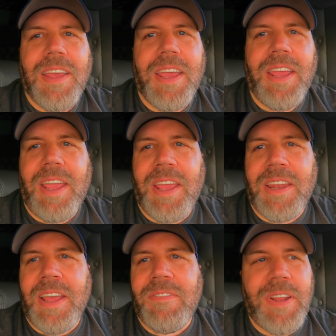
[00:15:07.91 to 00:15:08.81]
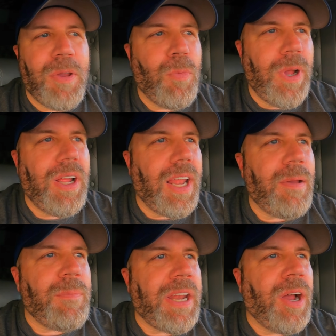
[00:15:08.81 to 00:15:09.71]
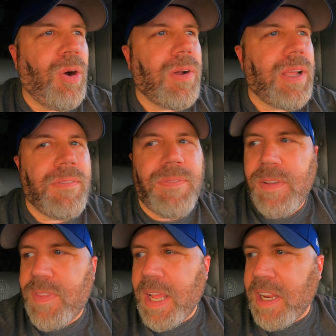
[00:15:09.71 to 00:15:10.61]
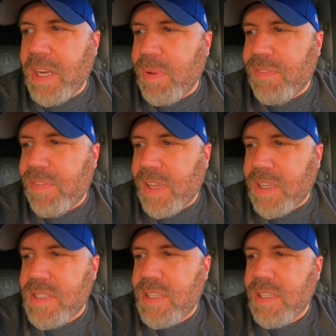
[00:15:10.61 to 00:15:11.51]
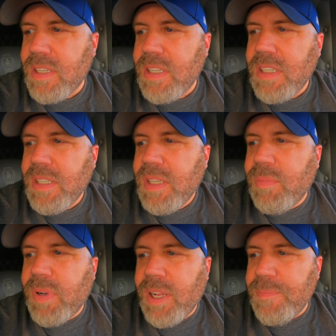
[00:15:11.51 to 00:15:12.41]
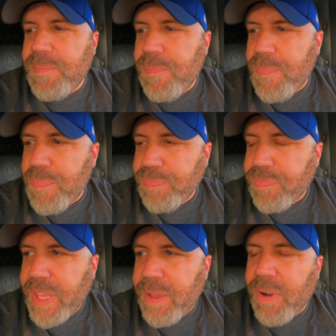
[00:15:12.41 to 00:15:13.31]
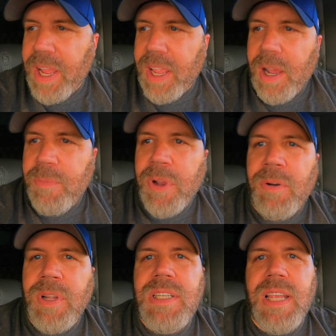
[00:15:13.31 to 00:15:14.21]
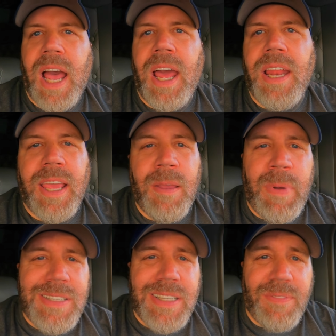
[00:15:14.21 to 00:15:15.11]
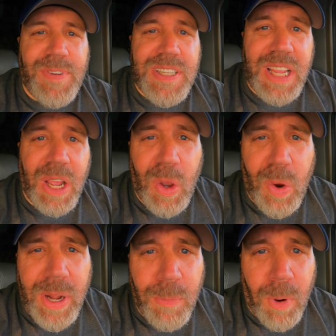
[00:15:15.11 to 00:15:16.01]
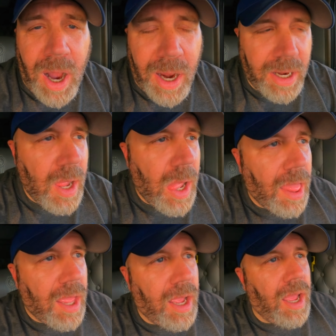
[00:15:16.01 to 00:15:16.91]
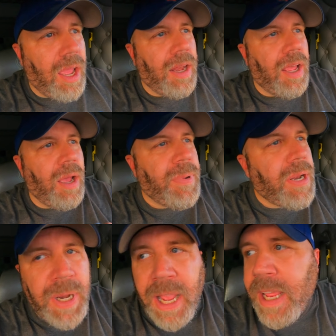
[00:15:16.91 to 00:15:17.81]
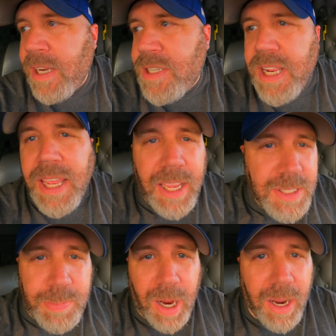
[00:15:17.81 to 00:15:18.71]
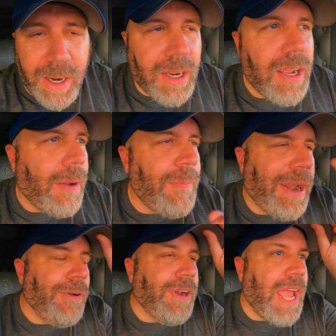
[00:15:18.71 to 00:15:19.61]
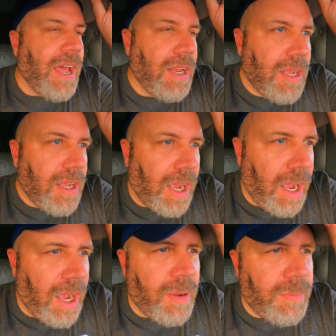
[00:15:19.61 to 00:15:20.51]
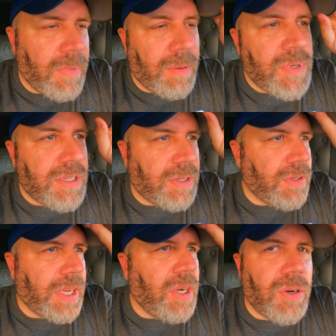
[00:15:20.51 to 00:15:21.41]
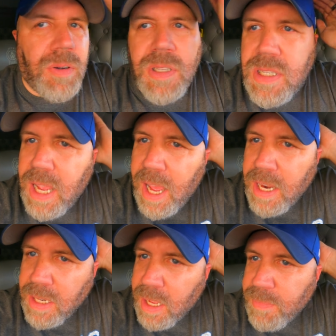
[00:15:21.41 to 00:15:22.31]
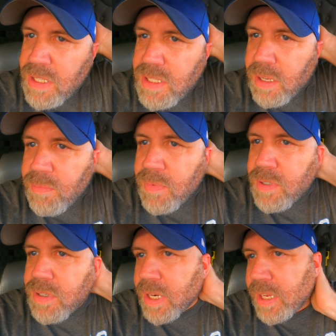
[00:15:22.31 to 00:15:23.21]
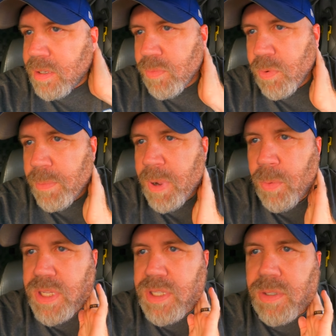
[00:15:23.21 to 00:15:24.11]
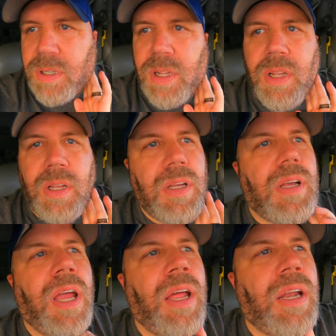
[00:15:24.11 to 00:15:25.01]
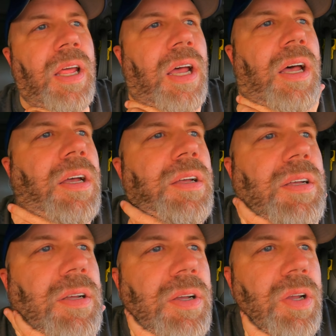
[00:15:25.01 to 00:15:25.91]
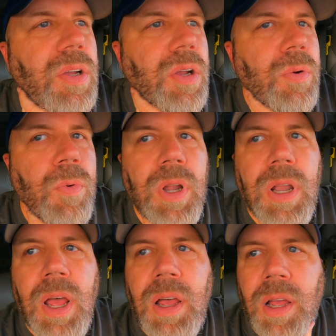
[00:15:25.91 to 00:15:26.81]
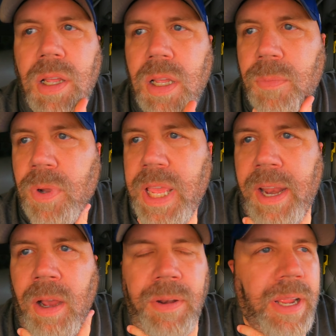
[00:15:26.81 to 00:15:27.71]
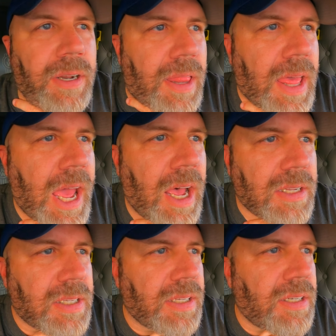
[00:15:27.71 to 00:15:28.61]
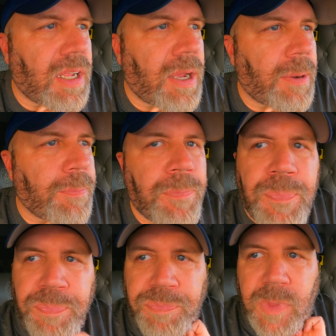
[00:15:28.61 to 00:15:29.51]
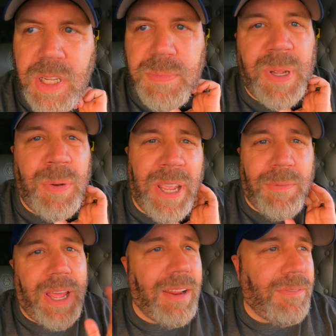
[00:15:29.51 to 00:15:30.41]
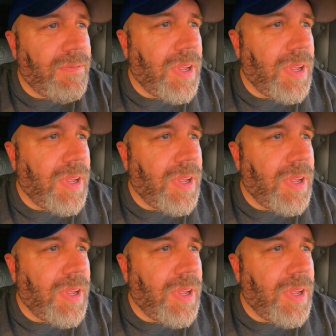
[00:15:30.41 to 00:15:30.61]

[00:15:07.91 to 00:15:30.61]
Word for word: it definitely will let me know if they need to be fixed. But anyway, I'm gonna go inside and get myself a soda water, and but I'm not getting a cheeseburger. I'm not doing that. I'm just gonna go inside and get me something to drink, wet my whistle, and we'll get on here to the house and spend a week. We've got a